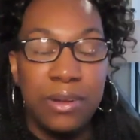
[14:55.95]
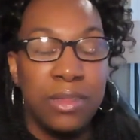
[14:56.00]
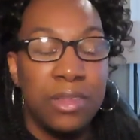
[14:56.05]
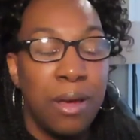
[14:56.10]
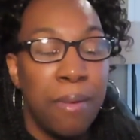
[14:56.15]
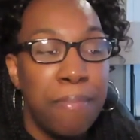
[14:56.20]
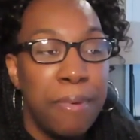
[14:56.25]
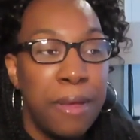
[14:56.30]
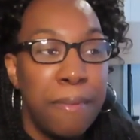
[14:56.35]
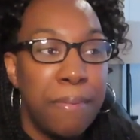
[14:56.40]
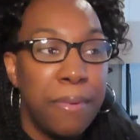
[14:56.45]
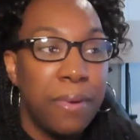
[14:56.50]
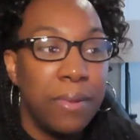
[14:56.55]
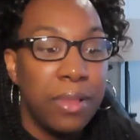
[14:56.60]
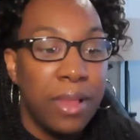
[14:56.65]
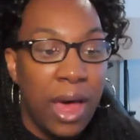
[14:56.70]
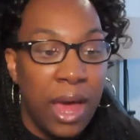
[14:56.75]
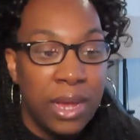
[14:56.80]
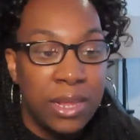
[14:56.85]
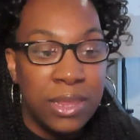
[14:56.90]
Some people
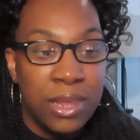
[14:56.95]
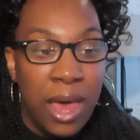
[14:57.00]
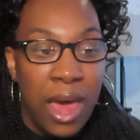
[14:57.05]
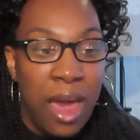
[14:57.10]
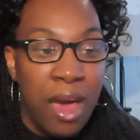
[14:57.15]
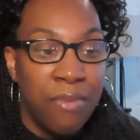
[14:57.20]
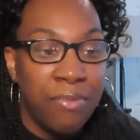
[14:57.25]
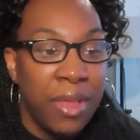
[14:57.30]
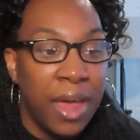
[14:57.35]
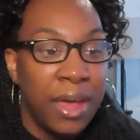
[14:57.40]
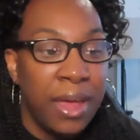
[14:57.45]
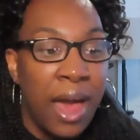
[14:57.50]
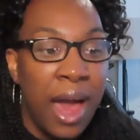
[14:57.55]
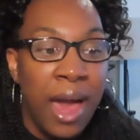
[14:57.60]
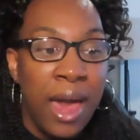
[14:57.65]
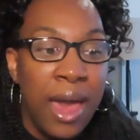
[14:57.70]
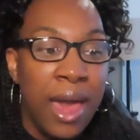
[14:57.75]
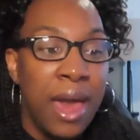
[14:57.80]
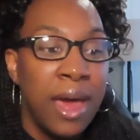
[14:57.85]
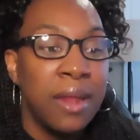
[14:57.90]
like to have, like,
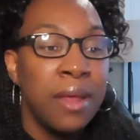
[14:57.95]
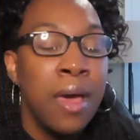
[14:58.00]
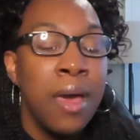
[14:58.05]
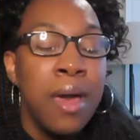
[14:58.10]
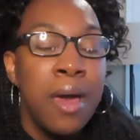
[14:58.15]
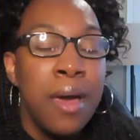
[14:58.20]
I had